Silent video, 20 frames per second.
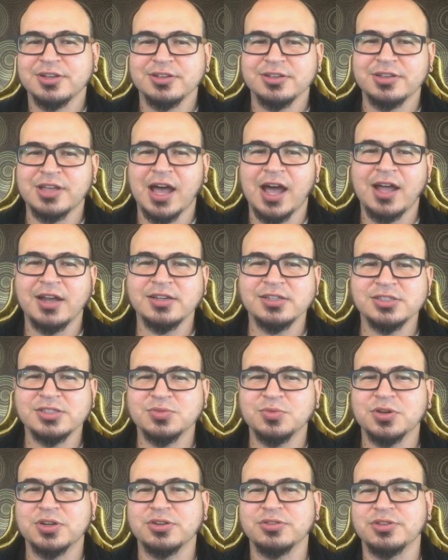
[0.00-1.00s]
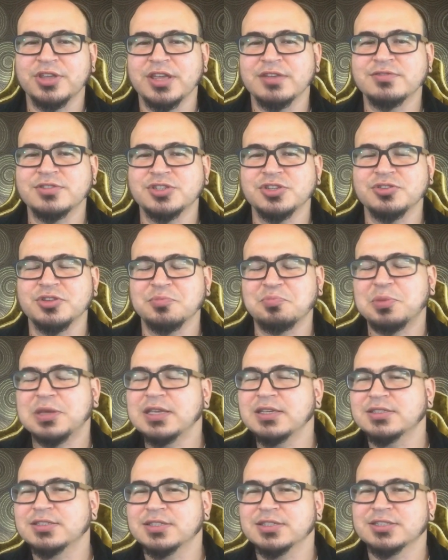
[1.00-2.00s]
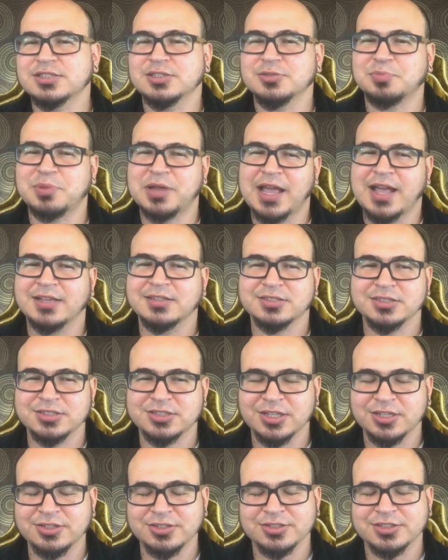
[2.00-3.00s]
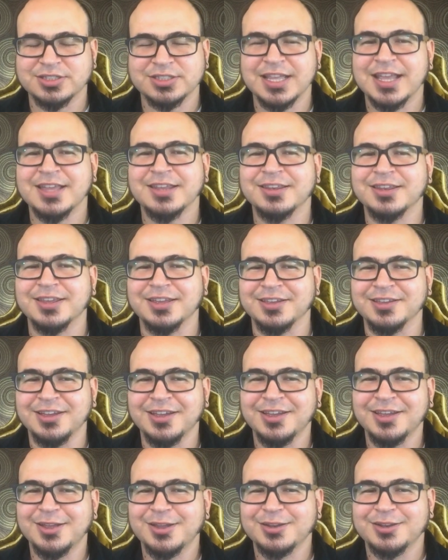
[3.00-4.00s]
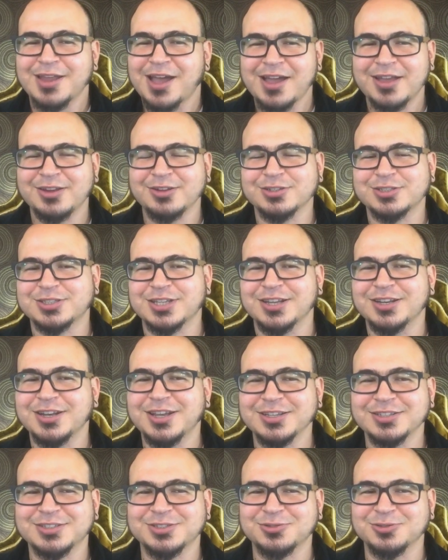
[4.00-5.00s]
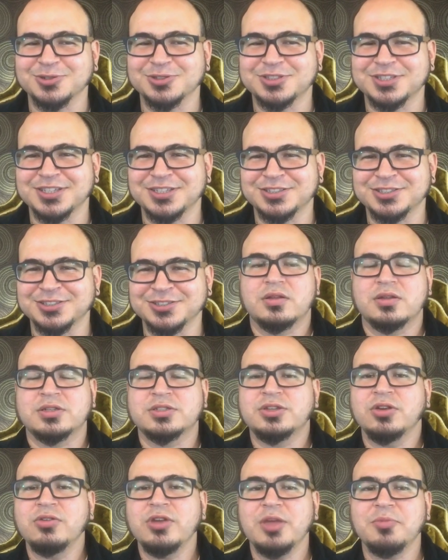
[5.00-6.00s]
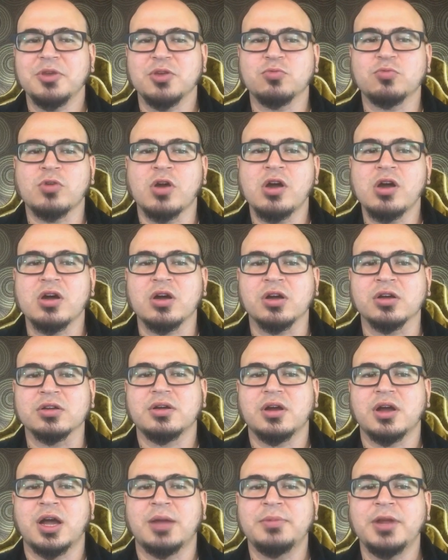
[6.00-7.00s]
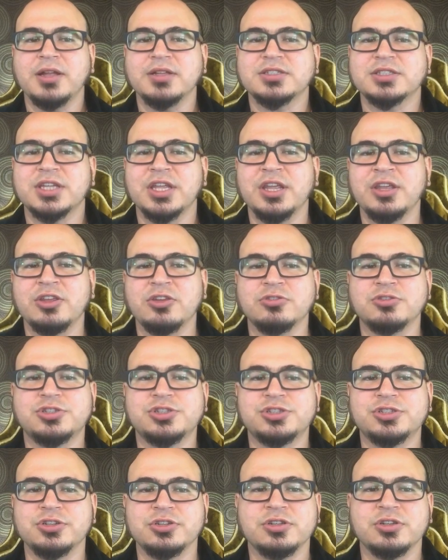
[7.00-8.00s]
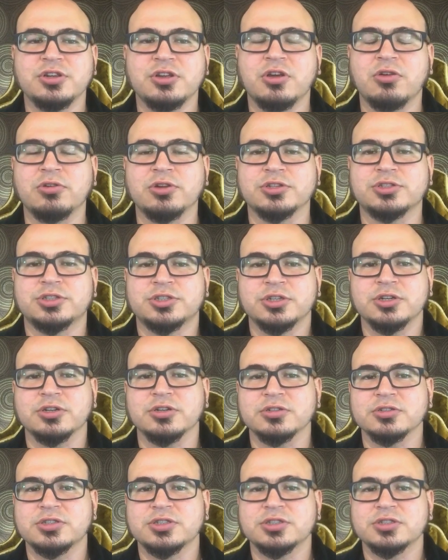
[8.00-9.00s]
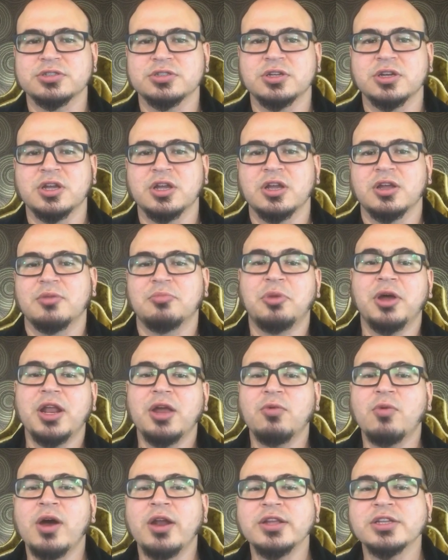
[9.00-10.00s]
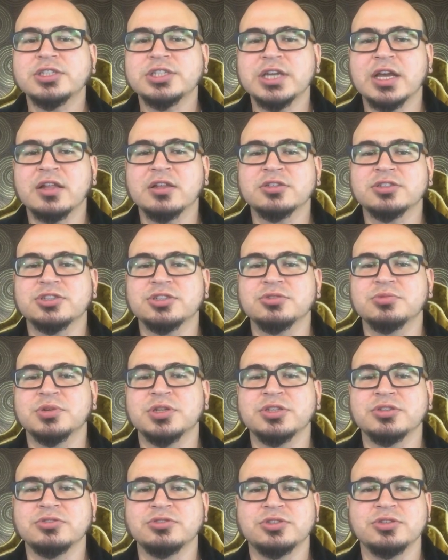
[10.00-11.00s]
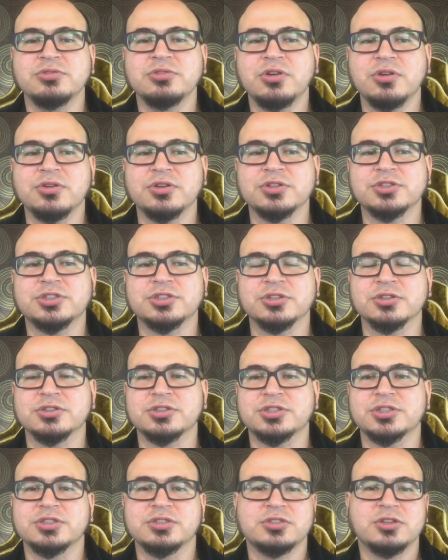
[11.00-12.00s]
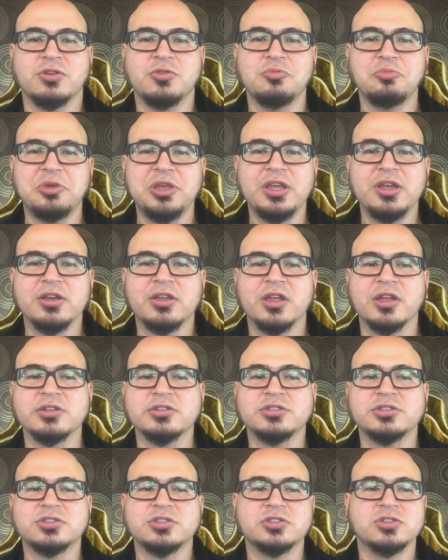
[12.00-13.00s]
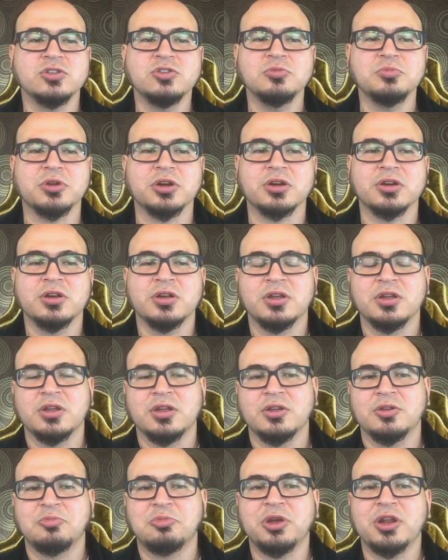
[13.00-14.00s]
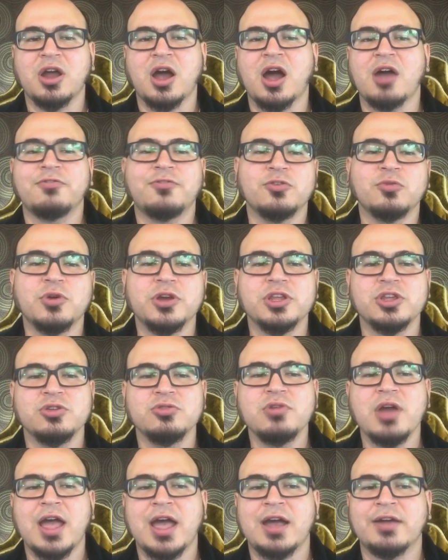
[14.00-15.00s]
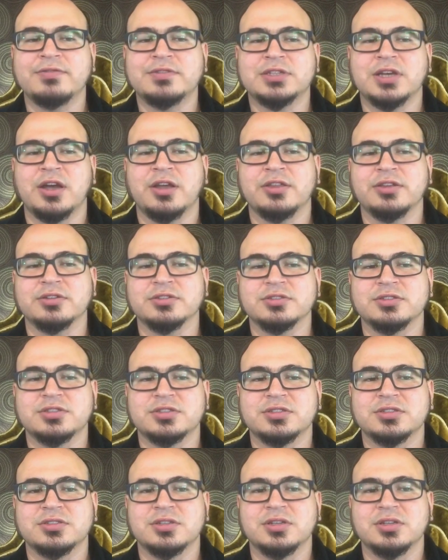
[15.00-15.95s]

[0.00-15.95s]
God is the one who gives you the peace that surpasses understanding, not your Sunday school teacher. Don't get me wrong. I'm not saying you shouldn't go to church. But I want to challenge you, when you do go to church, don't be a consumer, but offer what you have to others.